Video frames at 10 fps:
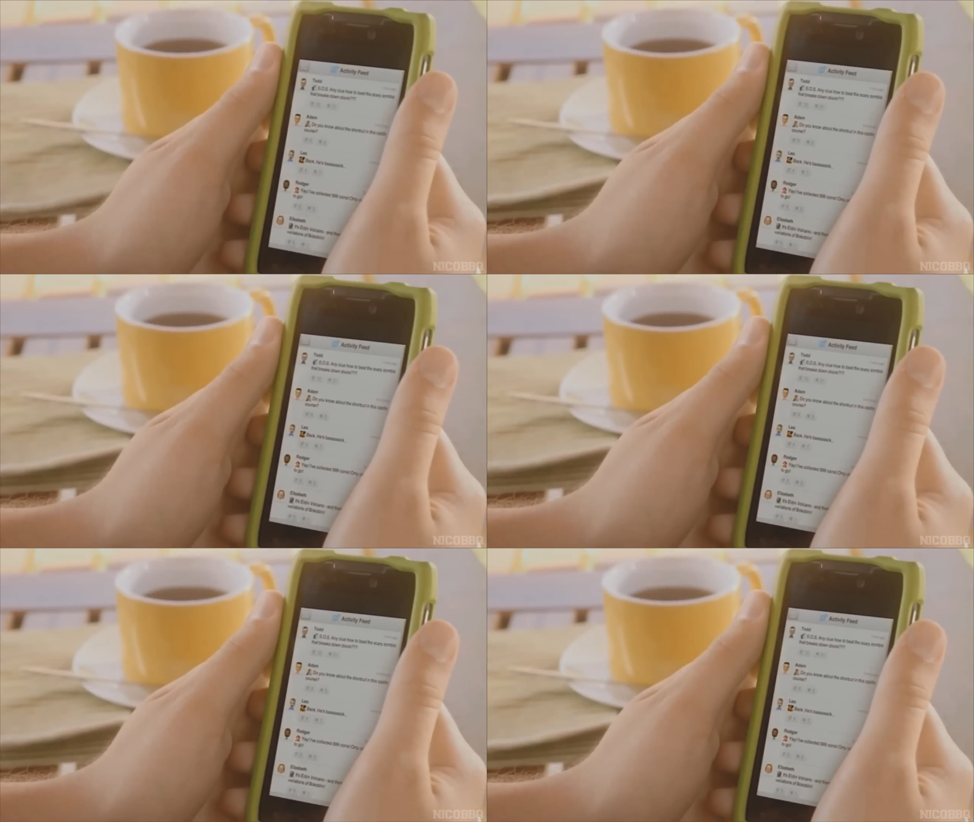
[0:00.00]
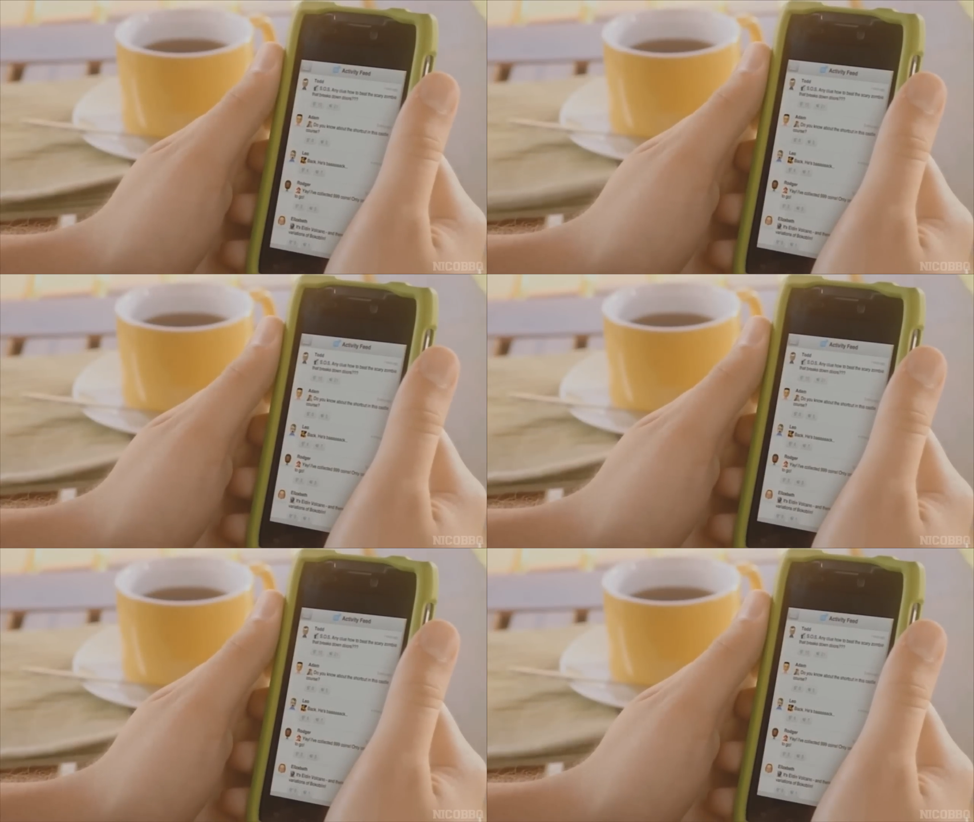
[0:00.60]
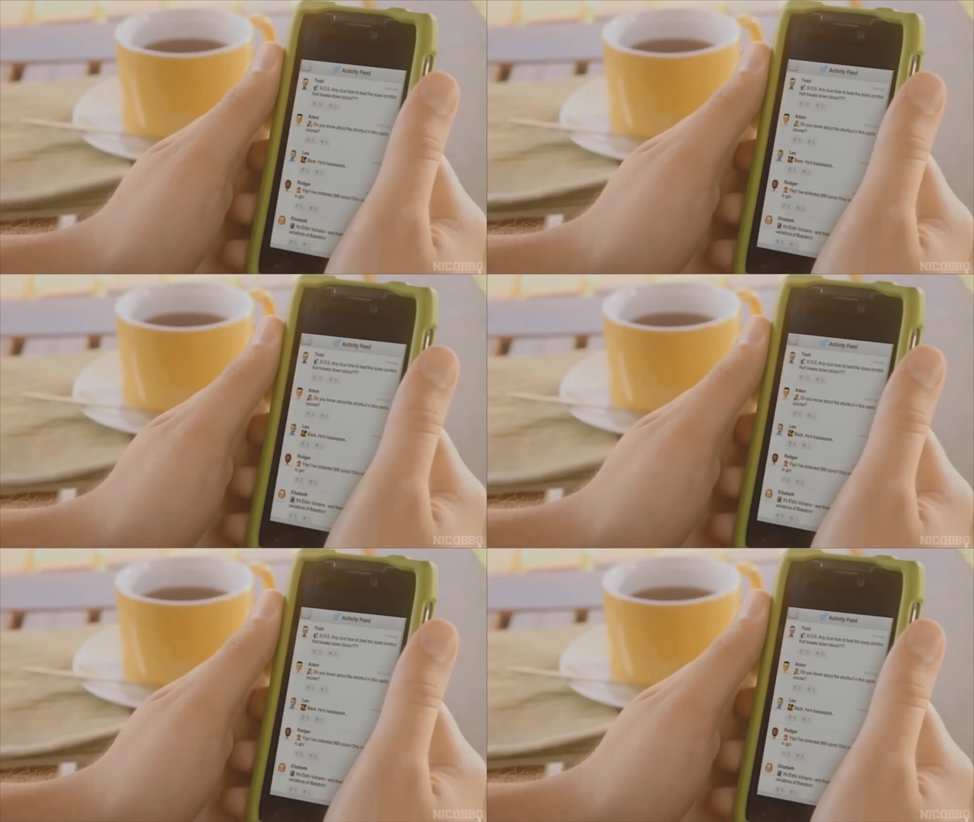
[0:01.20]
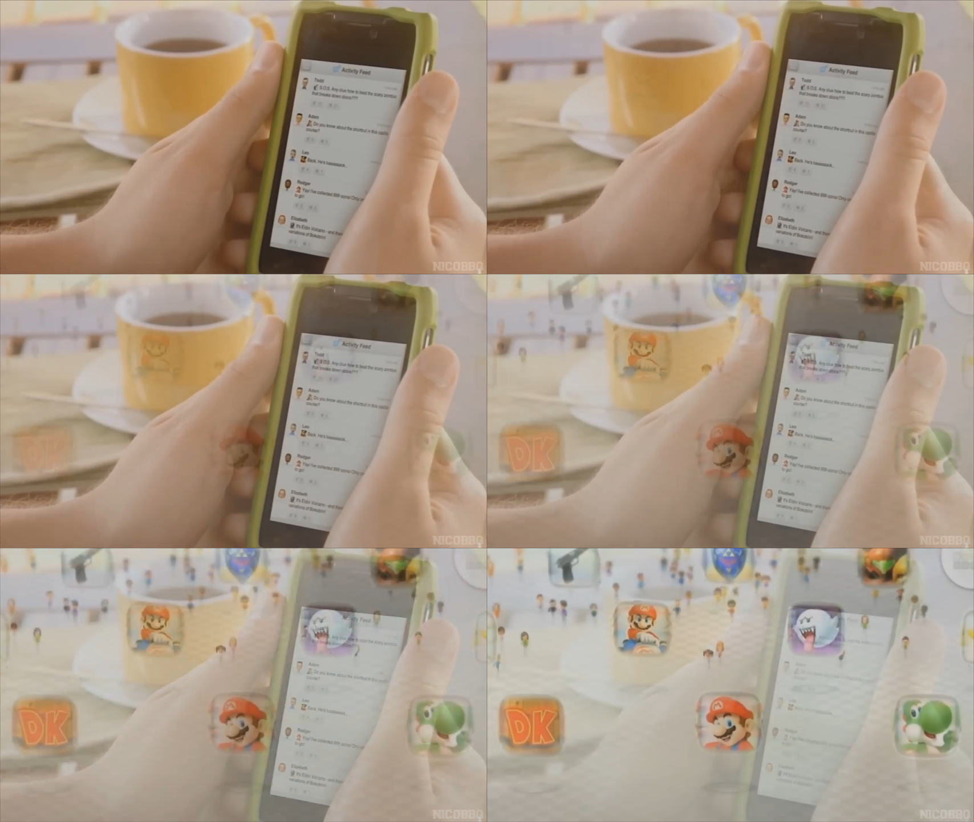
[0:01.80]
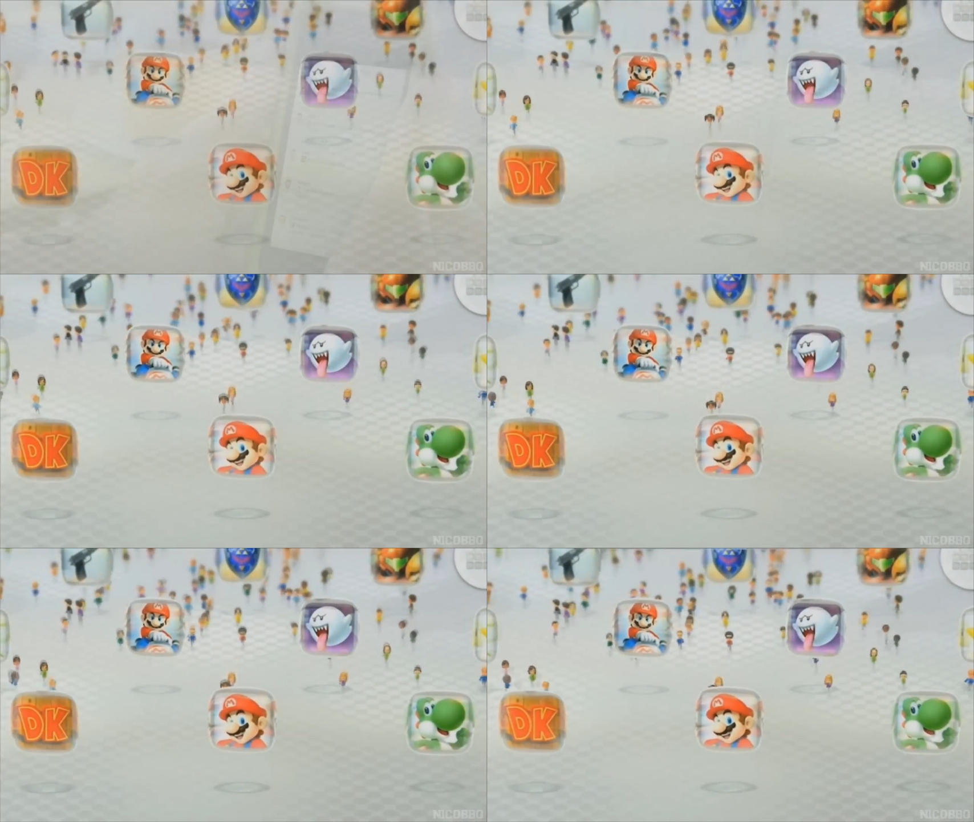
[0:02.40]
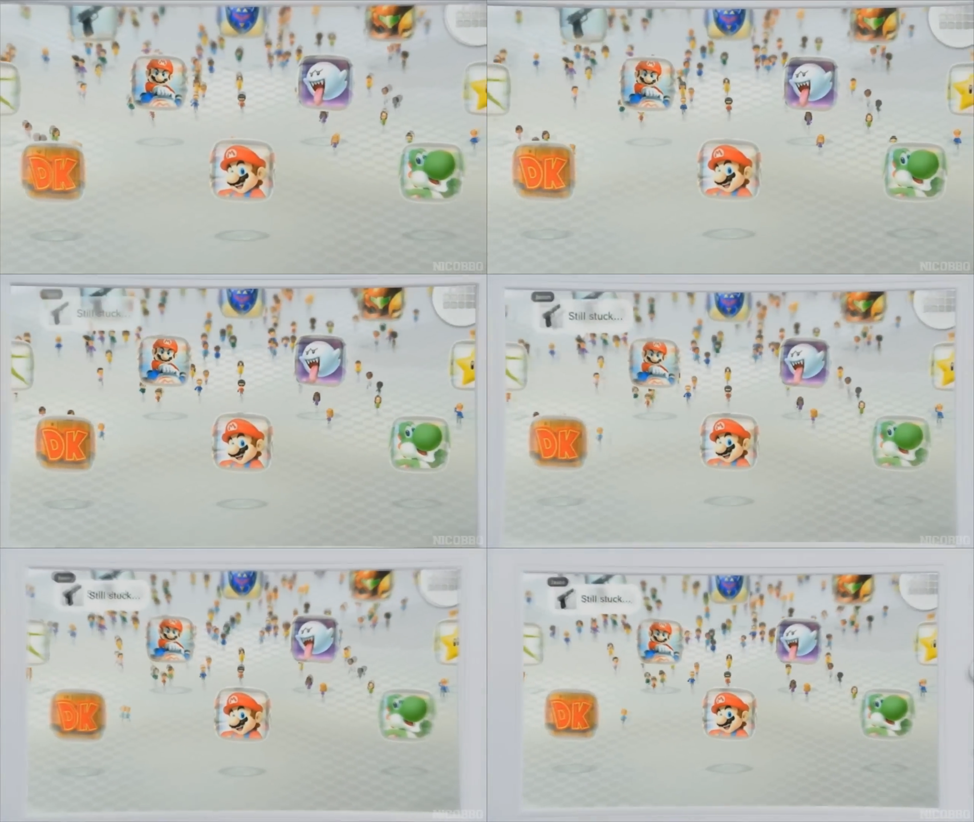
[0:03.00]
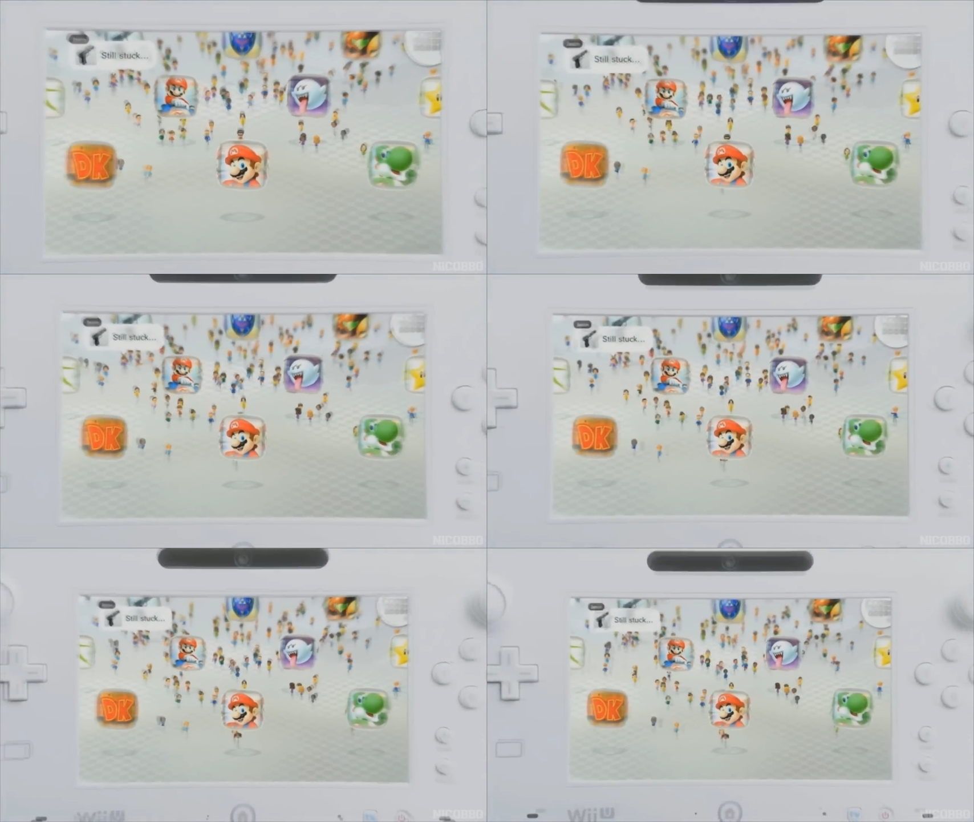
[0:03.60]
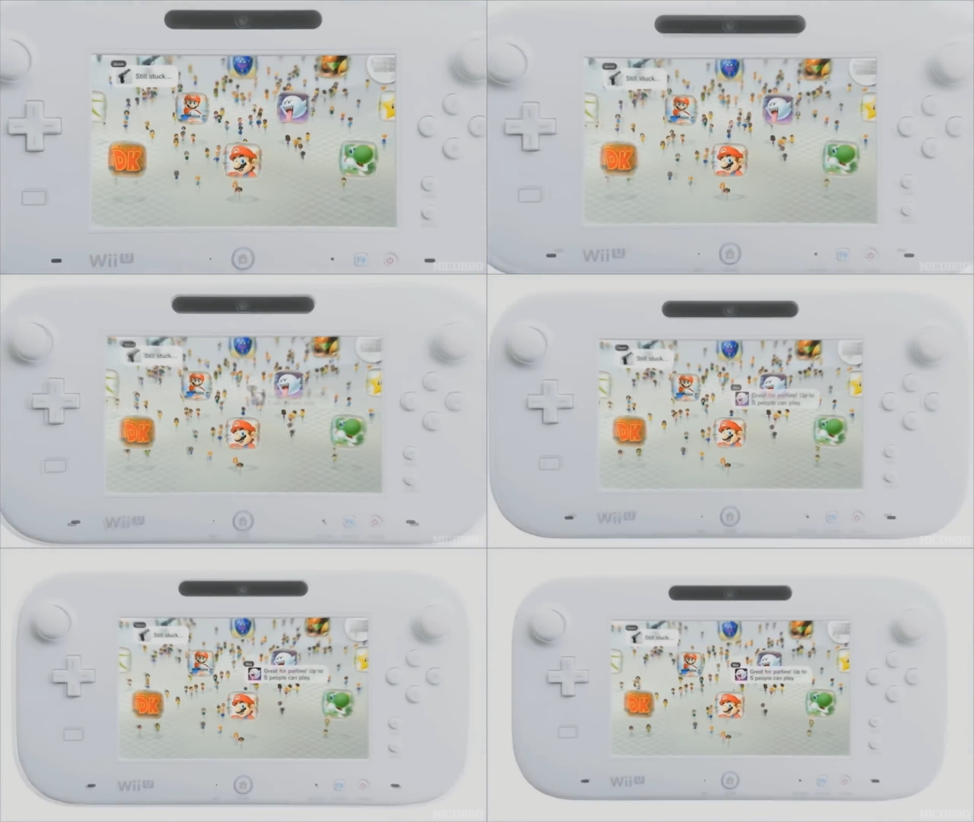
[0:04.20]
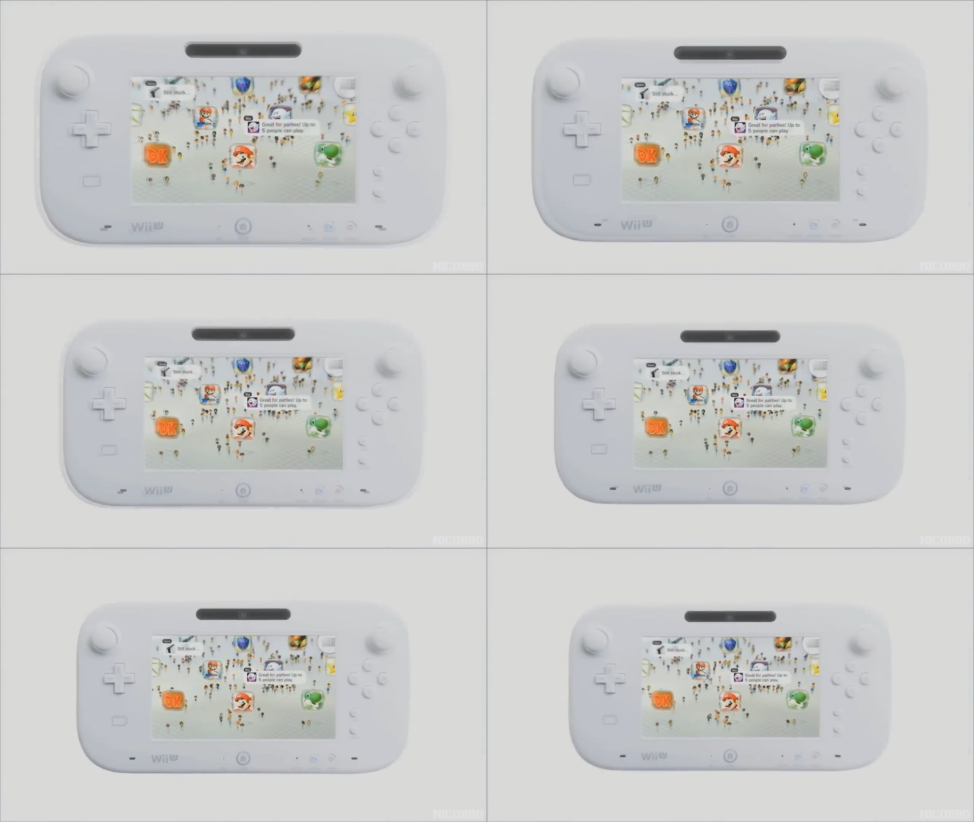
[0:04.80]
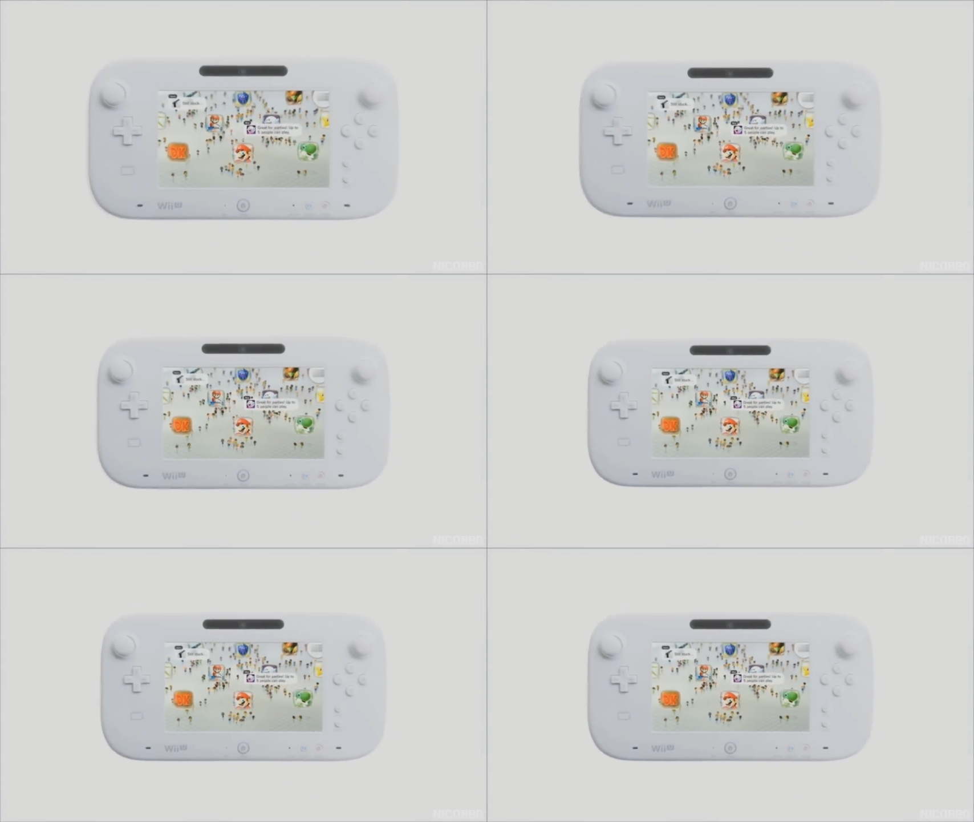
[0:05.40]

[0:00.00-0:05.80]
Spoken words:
Nobody's mouth can be seen.